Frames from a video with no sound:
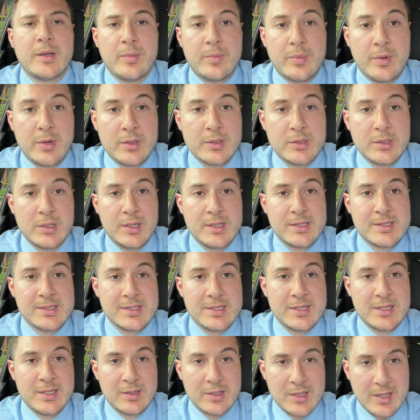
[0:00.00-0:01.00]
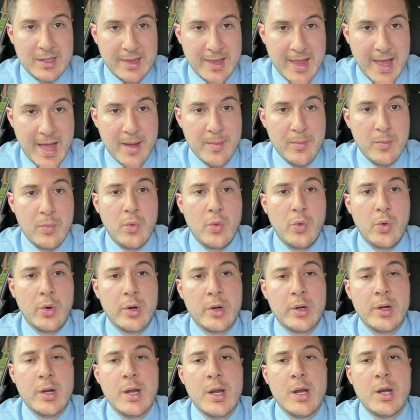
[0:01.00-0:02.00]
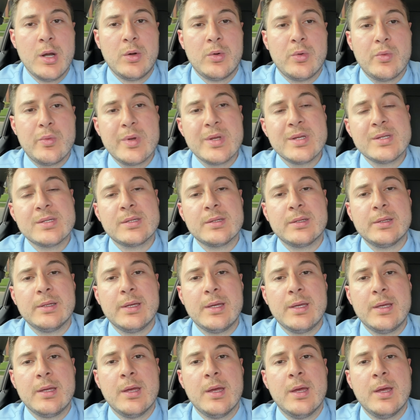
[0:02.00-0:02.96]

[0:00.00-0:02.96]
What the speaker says: compared to us seeing a lot more recently,